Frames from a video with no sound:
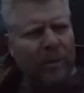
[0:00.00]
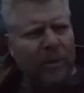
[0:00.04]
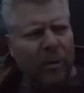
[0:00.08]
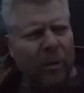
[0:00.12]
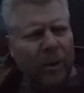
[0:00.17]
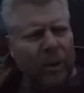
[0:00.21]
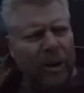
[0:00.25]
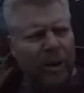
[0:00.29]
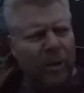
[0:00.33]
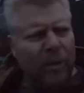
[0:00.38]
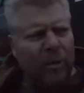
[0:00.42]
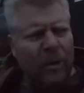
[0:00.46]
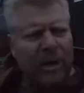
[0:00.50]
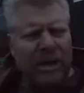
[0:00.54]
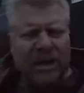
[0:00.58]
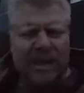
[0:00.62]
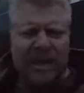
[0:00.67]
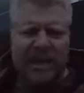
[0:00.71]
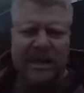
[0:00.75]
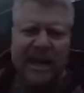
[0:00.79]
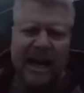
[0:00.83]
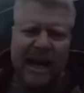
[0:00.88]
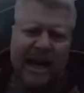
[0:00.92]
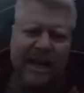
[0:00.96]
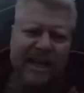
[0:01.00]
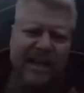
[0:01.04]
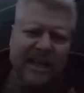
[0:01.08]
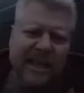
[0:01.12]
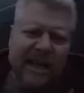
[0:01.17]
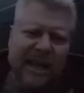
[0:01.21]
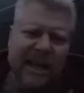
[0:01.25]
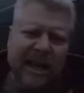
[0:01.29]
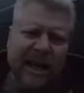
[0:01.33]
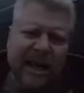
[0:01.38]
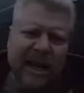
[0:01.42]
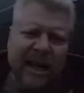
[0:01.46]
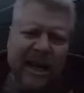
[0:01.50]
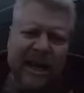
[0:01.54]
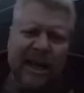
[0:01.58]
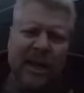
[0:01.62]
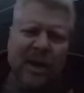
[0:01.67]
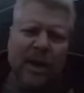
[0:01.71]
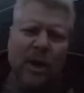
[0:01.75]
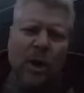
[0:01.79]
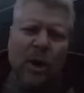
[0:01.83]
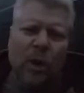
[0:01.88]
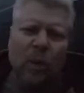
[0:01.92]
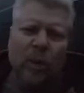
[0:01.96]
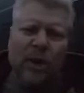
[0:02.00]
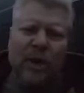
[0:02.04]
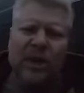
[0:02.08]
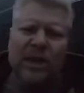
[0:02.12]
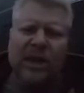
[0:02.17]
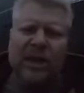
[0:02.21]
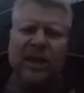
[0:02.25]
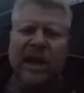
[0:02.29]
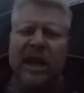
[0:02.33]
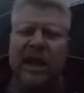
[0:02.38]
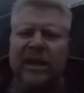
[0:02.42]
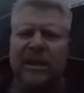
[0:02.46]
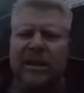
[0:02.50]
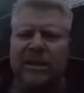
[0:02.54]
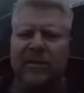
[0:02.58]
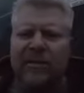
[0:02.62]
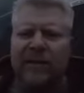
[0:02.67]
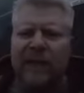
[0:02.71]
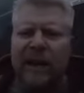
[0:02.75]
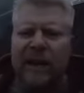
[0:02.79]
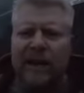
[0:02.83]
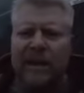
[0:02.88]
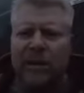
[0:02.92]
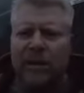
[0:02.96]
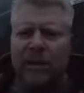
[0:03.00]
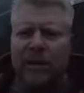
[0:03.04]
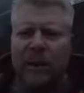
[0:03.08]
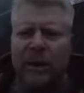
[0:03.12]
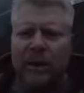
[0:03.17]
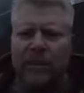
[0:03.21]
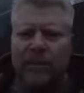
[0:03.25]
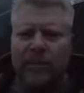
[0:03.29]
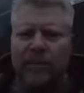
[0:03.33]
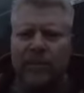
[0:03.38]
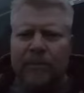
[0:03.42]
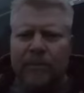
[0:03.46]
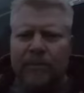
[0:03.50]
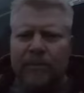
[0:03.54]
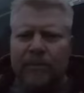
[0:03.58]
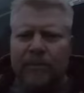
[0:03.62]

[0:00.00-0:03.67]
one of the reasons I say we should take the fight to them